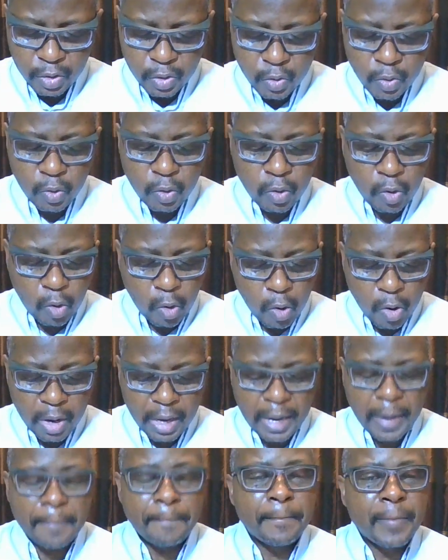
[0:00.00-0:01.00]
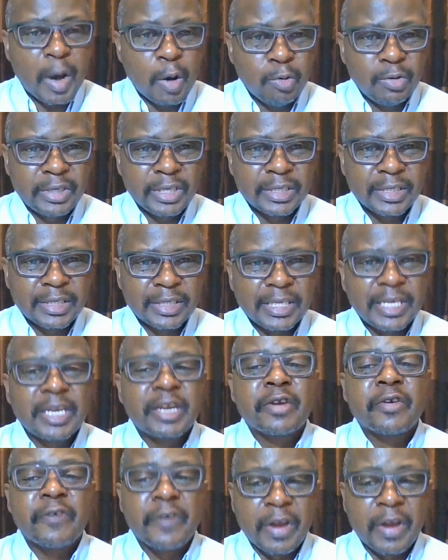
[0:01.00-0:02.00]
you'll conquer mountains
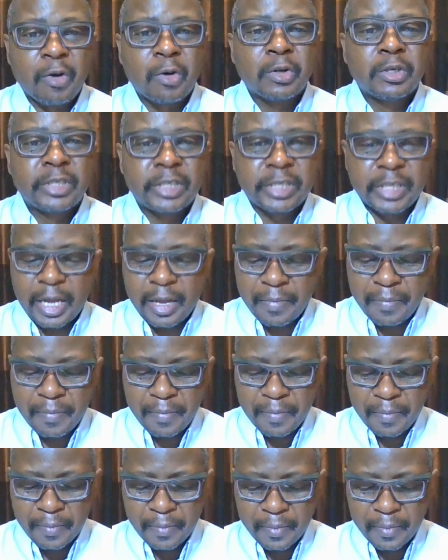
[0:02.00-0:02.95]
in record time.